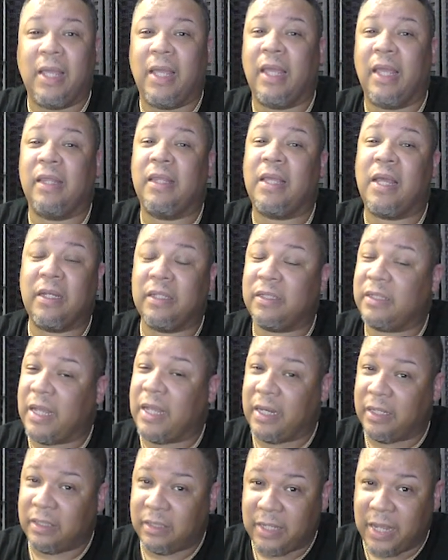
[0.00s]
And that is
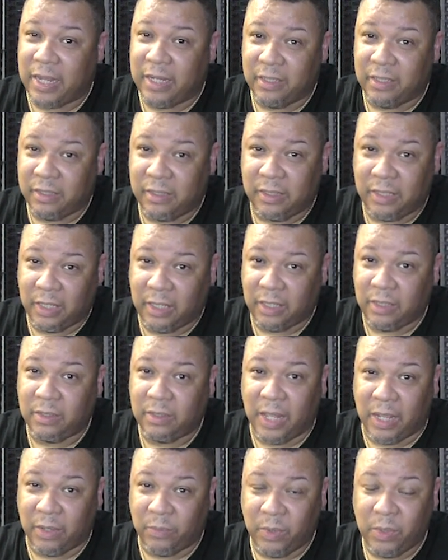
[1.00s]
not exciting to see.
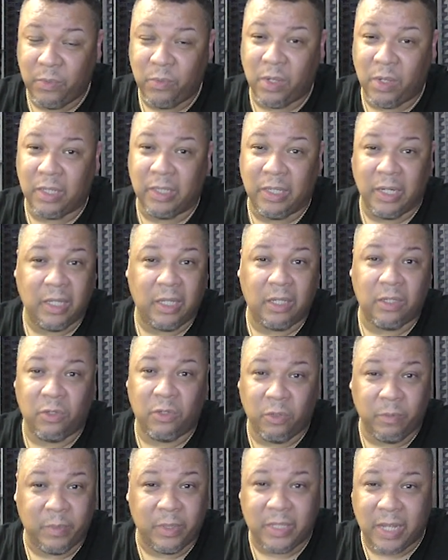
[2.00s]
Like, we want Nikki
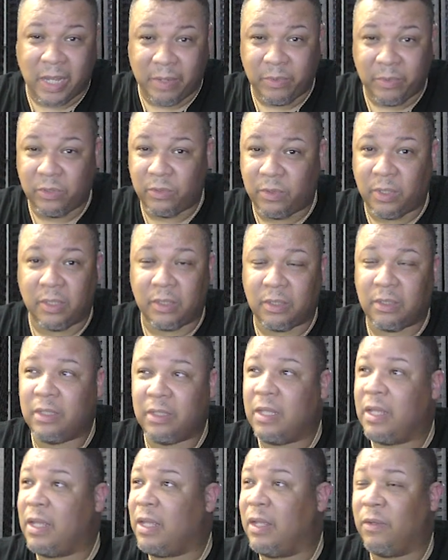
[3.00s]
Newman type of drunk.
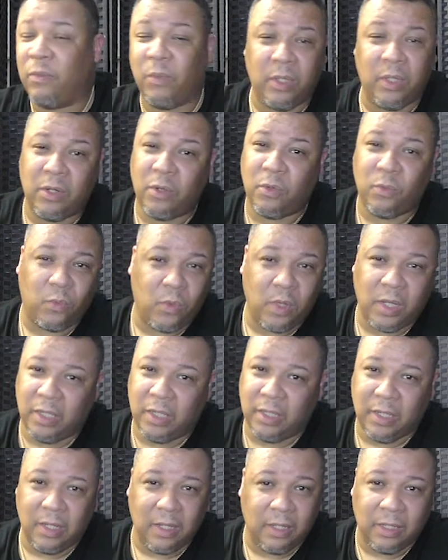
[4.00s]
We don't
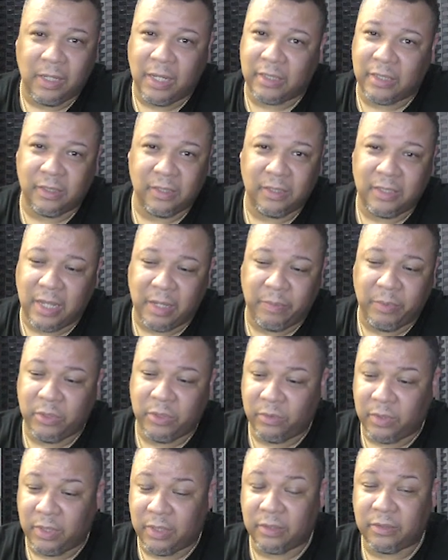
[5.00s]
want Alexis type of
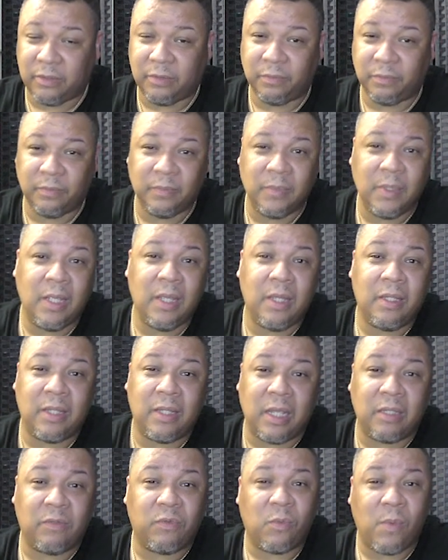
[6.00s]
drunk.
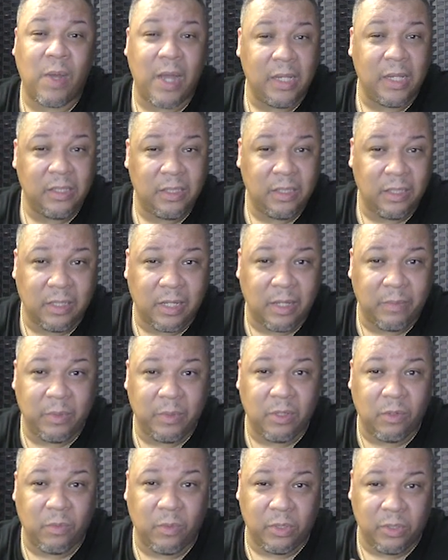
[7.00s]
Thanks for watching, and let me
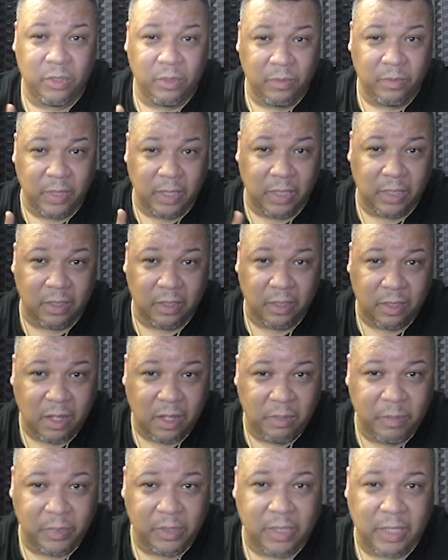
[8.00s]
know what you think in the
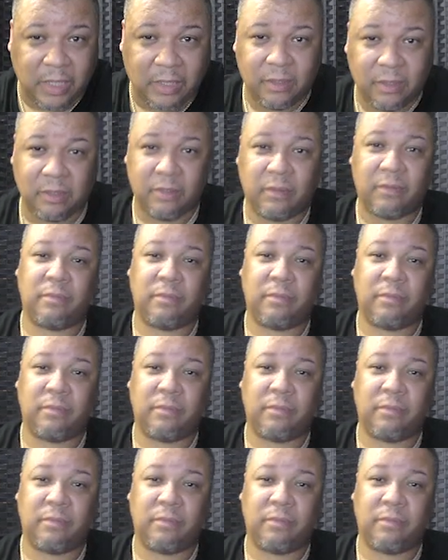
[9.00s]
comment section.